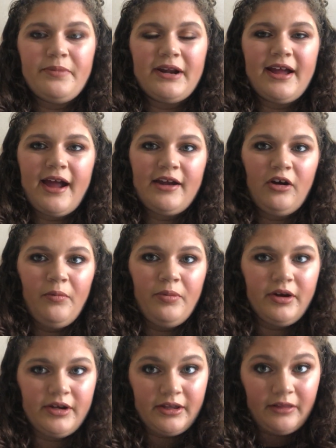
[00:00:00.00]
But I don't
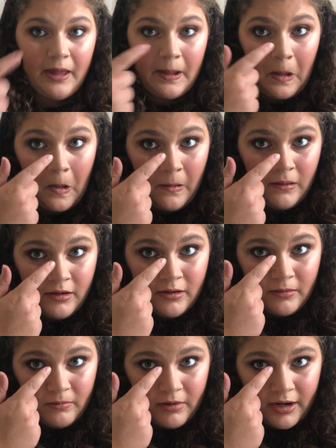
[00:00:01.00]
put it like
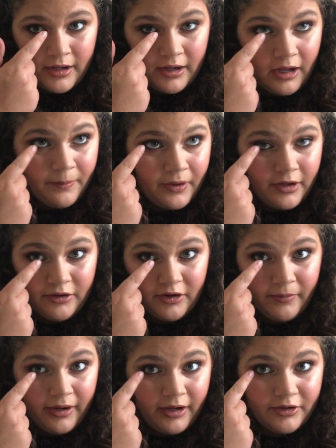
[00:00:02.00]
right up
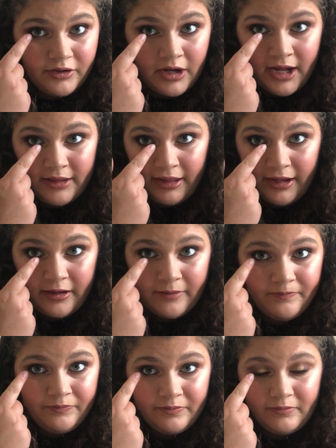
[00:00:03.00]
under my under eye, like
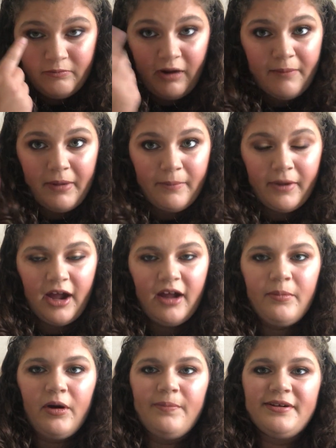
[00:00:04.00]
right by my
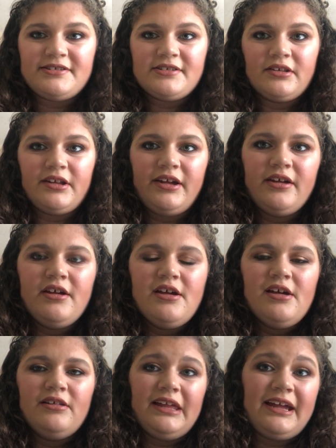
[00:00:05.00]
eyeball basically,
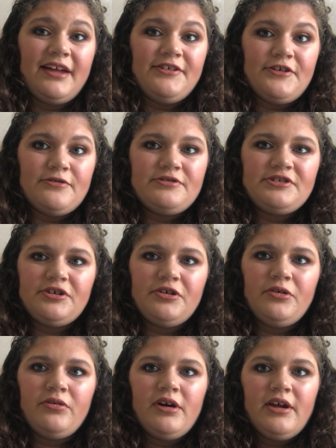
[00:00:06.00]
like I used
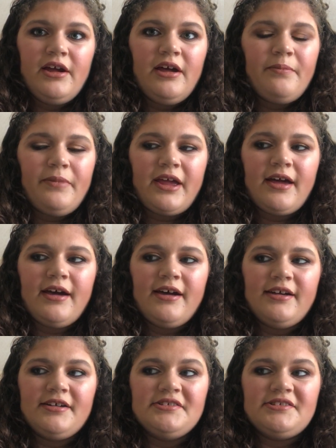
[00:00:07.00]
to,
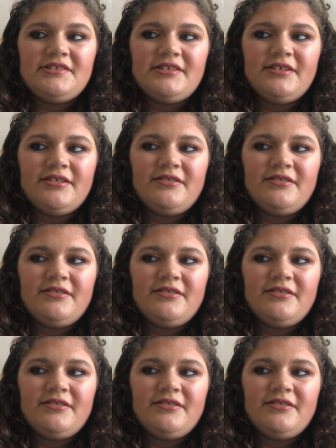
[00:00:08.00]
because